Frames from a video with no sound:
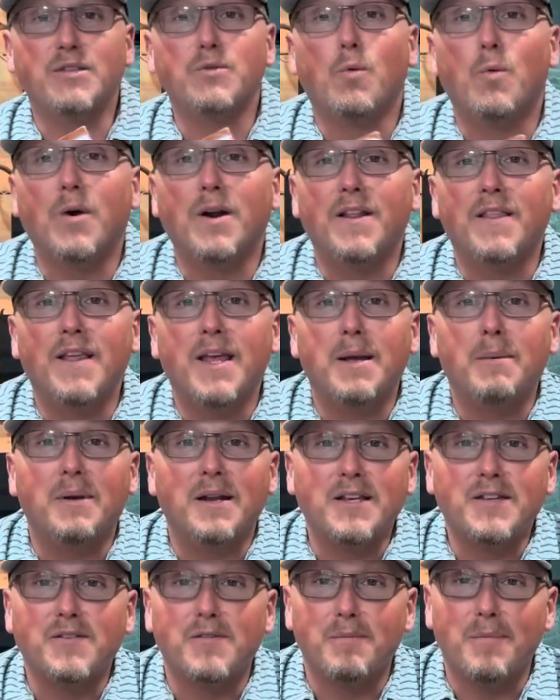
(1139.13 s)
one of them, at
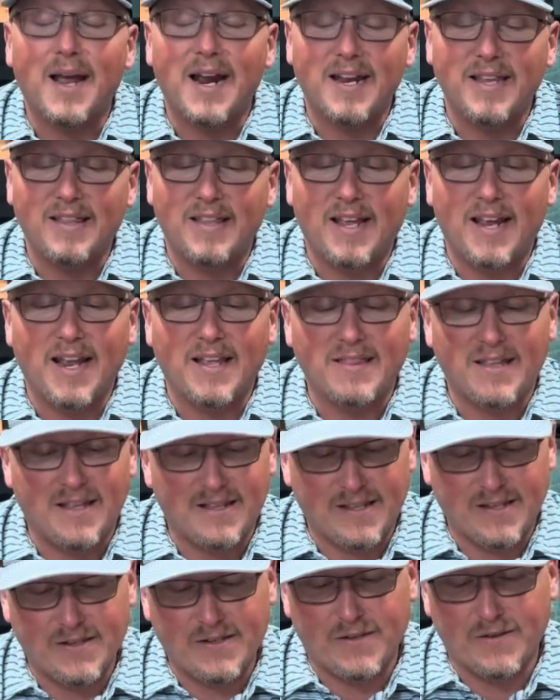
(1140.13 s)
least from back in the day. I think
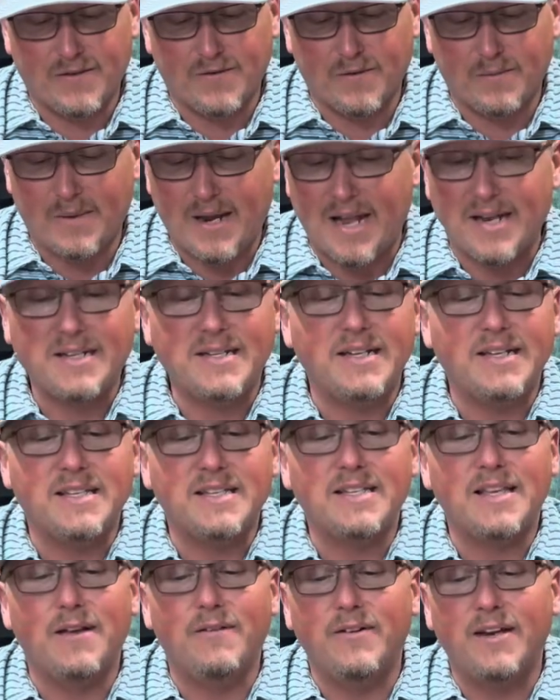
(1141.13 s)
this is from
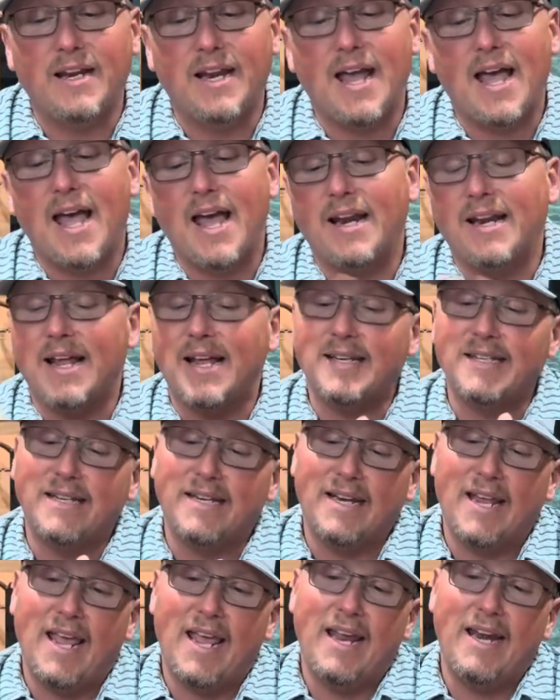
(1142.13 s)
1979,
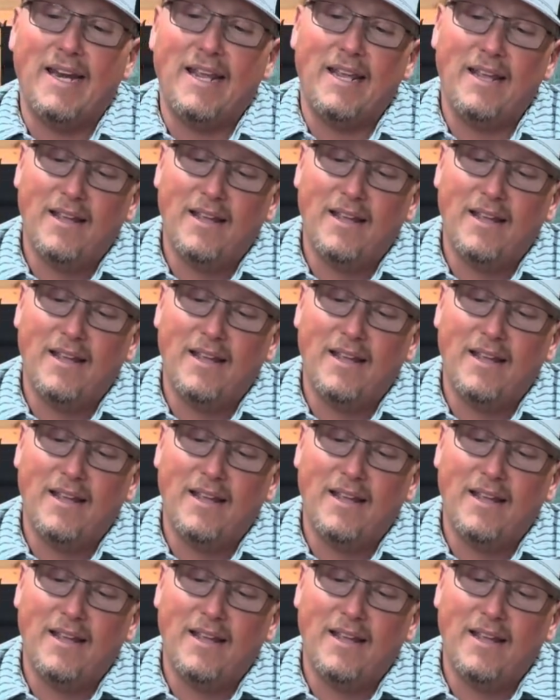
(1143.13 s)
1980.